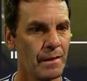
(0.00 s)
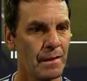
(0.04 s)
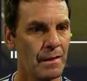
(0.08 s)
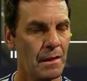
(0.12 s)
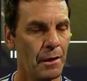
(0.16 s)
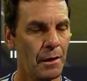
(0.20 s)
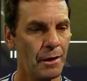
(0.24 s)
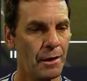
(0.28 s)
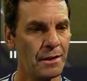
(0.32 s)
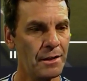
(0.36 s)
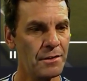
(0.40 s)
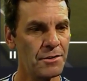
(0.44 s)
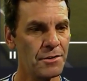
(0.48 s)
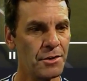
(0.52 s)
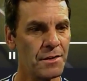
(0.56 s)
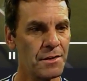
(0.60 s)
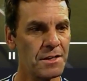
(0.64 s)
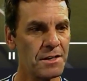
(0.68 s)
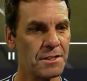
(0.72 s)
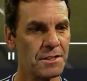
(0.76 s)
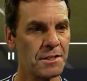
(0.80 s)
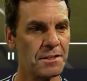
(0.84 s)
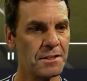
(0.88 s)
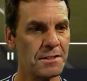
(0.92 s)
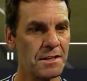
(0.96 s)
All right, and so
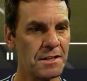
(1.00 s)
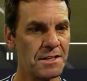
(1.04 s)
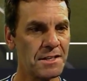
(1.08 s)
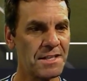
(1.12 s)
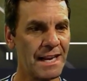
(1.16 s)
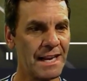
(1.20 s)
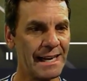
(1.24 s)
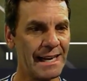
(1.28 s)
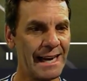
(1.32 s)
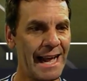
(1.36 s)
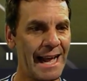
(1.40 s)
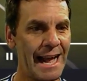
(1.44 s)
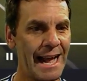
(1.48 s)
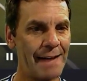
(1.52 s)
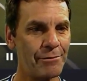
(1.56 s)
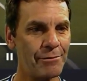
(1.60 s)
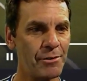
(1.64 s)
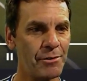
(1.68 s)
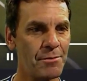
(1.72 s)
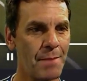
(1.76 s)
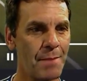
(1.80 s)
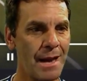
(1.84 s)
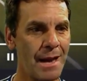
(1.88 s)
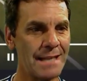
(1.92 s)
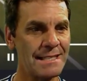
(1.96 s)
this is the second half
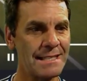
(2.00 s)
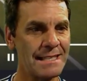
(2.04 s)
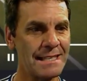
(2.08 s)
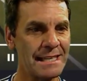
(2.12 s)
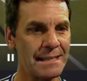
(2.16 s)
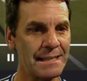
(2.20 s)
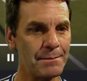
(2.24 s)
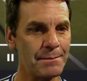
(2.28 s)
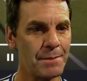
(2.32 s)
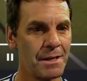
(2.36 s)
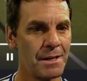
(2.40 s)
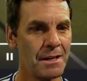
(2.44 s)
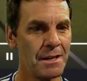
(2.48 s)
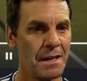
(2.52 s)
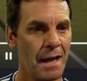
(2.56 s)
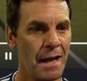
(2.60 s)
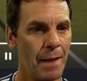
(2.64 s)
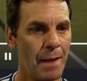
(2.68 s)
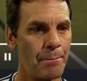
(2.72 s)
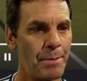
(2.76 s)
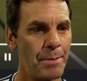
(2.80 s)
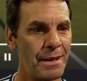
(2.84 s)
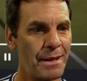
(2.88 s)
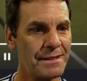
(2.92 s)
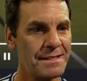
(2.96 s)
with my team a
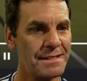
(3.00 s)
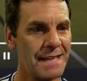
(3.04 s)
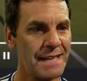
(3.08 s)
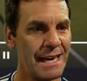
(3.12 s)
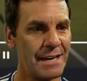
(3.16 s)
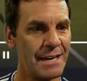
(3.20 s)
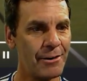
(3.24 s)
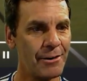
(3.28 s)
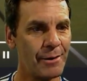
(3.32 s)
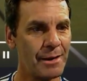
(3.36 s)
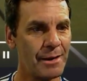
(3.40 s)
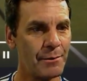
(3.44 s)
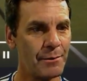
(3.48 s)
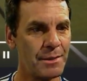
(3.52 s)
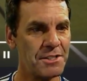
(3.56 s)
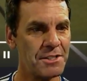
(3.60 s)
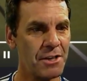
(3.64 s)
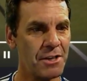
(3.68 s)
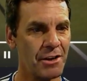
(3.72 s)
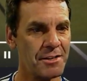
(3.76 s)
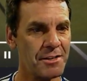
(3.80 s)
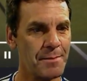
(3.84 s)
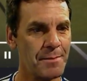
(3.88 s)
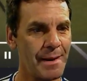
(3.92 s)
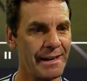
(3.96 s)
bit tighter in. We
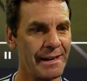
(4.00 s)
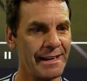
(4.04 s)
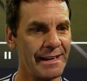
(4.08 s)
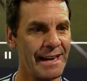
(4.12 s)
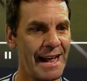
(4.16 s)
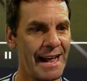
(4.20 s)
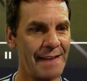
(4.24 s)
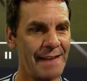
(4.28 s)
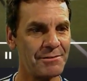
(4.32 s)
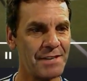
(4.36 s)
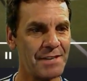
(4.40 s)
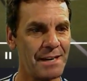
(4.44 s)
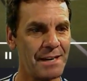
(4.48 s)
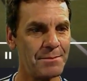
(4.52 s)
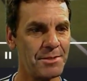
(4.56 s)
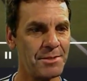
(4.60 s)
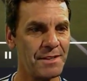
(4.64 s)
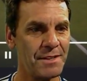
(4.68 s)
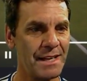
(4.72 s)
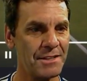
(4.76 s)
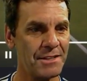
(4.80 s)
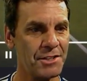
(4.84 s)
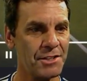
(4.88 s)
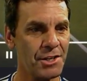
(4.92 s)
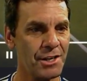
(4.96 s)
talked about it at halftime, so
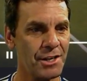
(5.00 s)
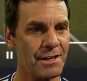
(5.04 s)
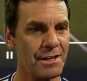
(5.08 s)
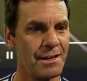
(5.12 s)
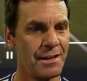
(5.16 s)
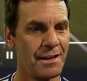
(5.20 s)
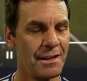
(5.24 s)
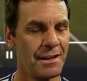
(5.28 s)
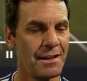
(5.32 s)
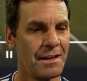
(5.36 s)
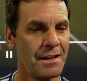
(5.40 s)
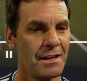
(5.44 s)
that's good.